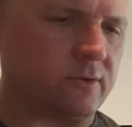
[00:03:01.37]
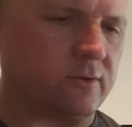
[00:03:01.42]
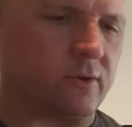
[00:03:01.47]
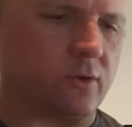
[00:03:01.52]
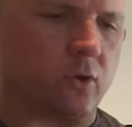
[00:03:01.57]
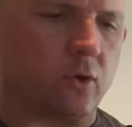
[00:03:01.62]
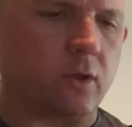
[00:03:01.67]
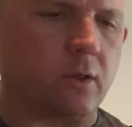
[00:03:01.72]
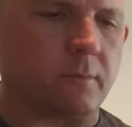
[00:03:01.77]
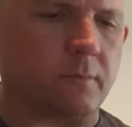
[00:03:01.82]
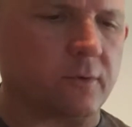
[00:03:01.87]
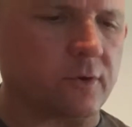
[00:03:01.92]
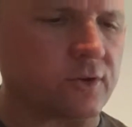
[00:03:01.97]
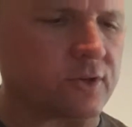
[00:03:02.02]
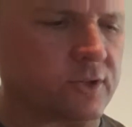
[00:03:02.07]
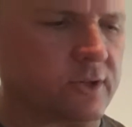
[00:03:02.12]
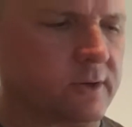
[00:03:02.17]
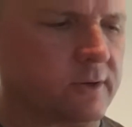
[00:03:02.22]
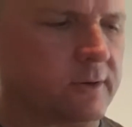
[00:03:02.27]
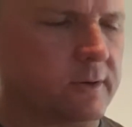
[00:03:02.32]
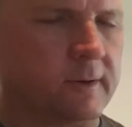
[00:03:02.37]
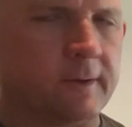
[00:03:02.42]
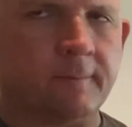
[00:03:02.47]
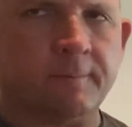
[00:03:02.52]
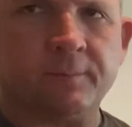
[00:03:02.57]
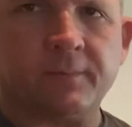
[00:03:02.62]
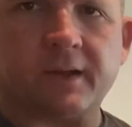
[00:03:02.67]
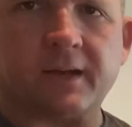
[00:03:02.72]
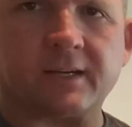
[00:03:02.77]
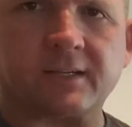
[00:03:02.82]
do the oil immersion,
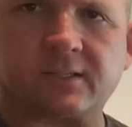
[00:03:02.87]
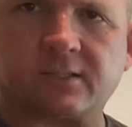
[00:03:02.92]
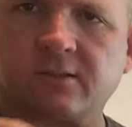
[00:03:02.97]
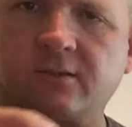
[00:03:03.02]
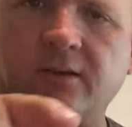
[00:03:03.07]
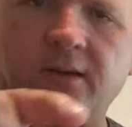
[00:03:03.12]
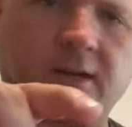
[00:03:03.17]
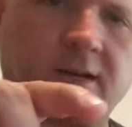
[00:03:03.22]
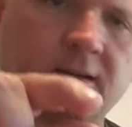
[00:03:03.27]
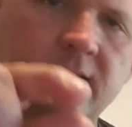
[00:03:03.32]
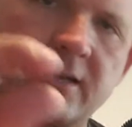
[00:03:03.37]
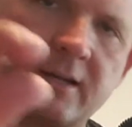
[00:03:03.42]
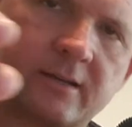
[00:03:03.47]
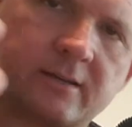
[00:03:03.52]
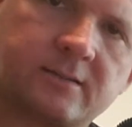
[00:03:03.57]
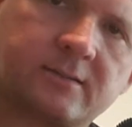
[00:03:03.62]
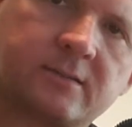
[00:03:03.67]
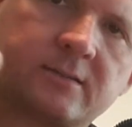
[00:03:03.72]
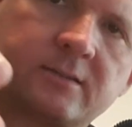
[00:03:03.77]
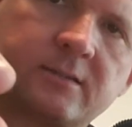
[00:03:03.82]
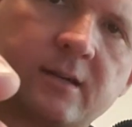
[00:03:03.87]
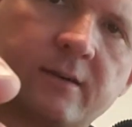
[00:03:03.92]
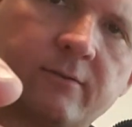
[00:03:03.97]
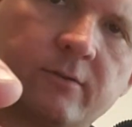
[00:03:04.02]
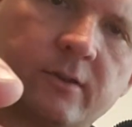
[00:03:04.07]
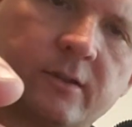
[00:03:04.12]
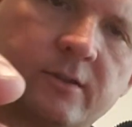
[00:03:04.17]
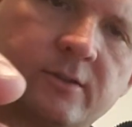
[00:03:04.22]
I still had like several